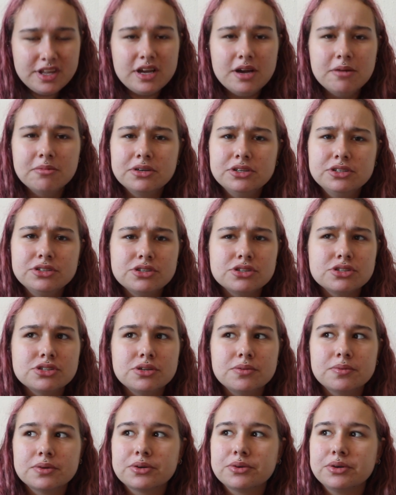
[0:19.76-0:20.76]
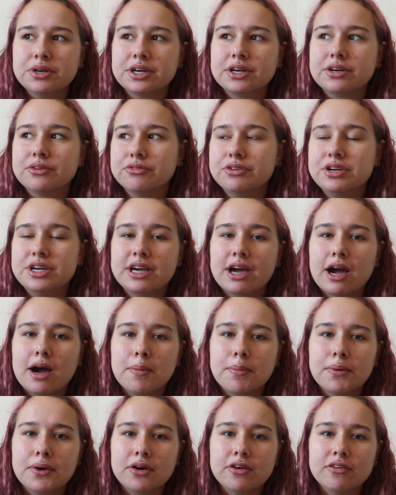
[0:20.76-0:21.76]
I'm going to do a super quick
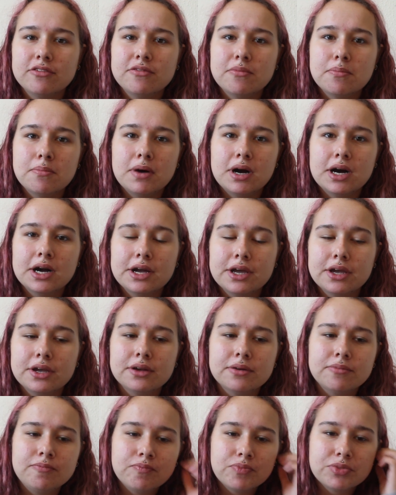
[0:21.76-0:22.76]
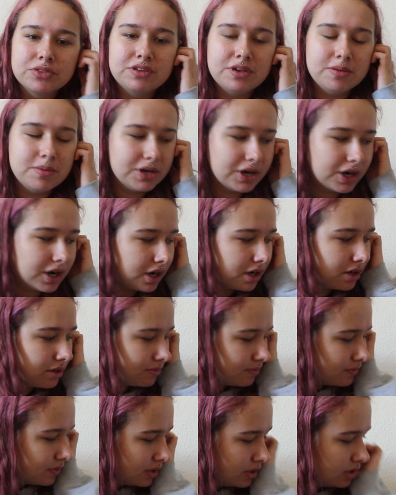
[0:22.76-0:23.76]
recap of my TBR
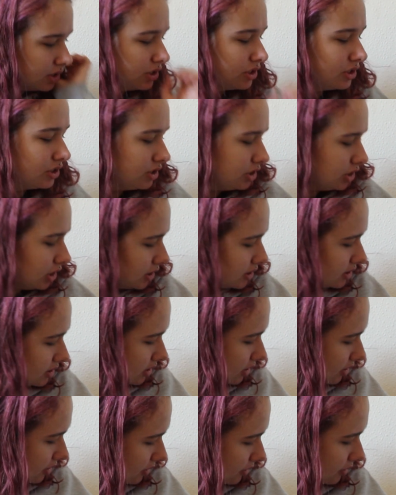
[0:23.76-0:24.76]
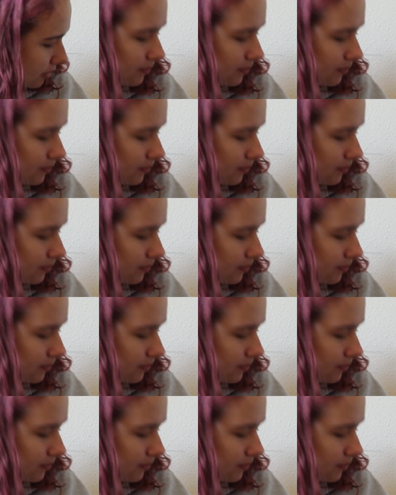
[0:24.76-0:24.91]
just so